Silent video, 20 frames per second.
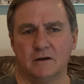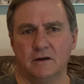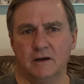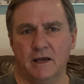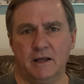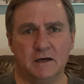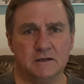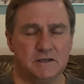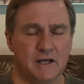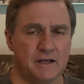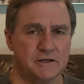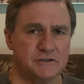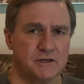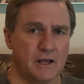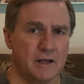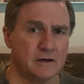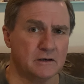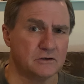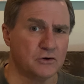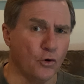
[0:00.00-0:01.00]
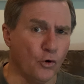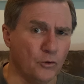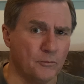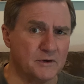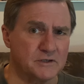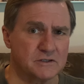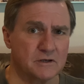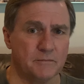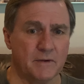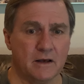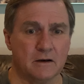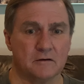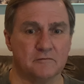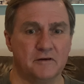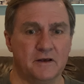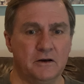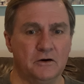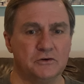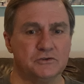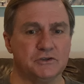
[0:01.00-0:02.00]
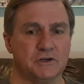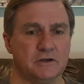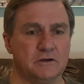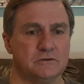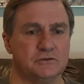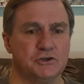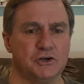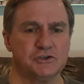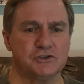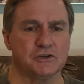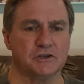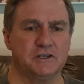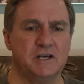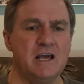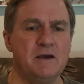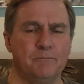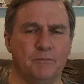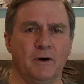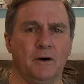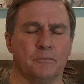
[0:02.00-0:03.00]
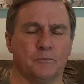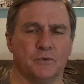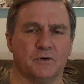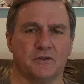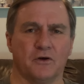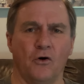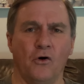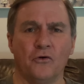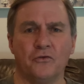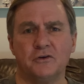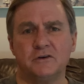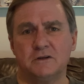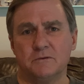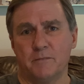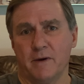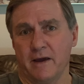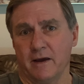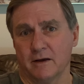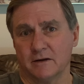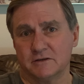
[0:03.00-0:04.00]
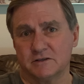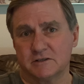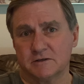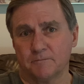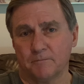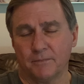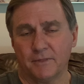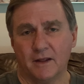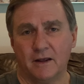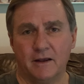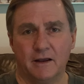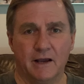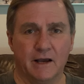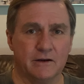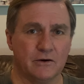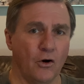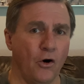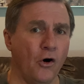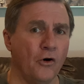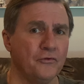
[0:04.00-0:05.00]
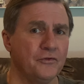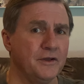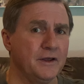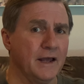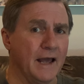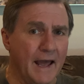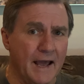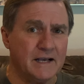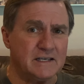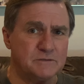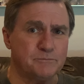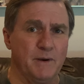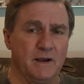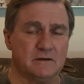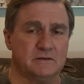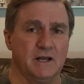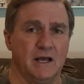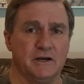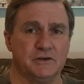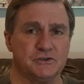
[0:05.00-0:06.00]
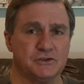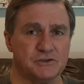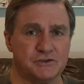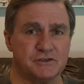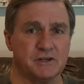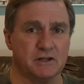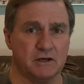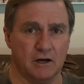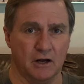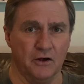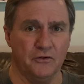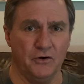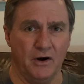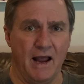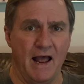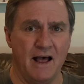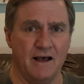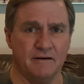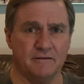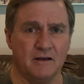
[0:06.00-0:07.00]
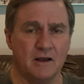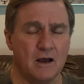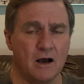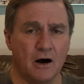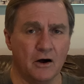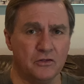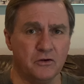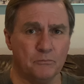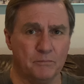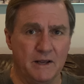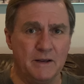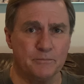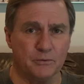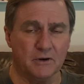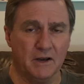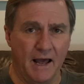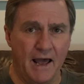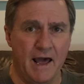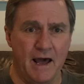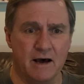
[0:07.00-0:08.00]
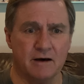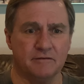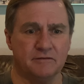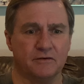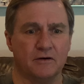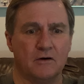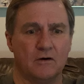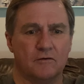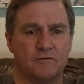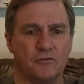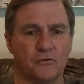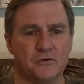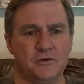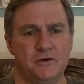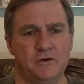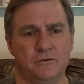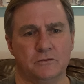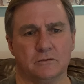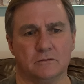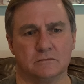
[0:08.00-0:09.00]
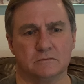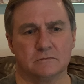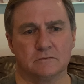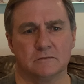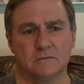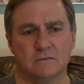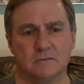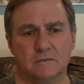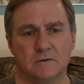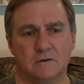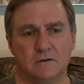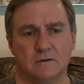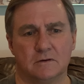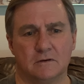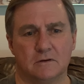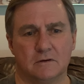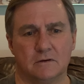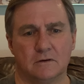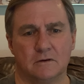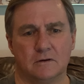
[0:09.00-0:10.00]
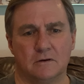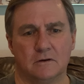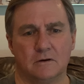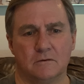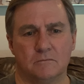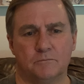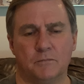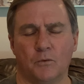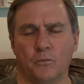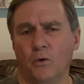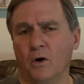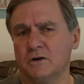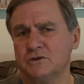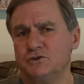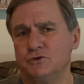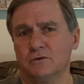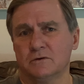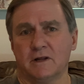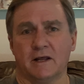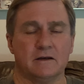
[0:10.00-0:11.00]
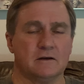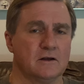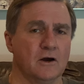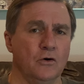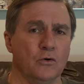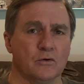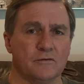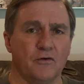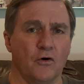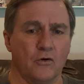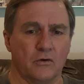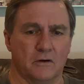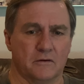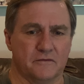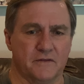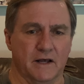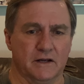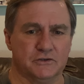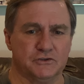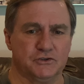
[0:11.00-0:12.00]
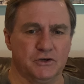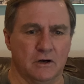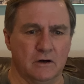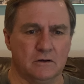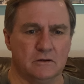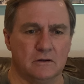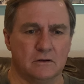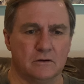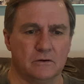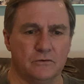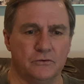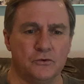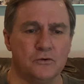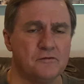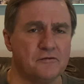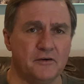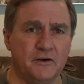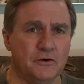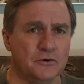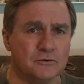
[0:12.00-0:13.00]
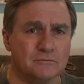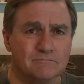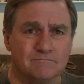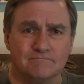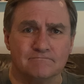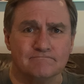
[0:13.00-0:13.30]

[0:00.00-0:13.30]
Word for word: And it takes an enormous amount of energy just to keep up with all the demands and all the expectations that other have other people have for you. But once you let go of all of that junk, you feel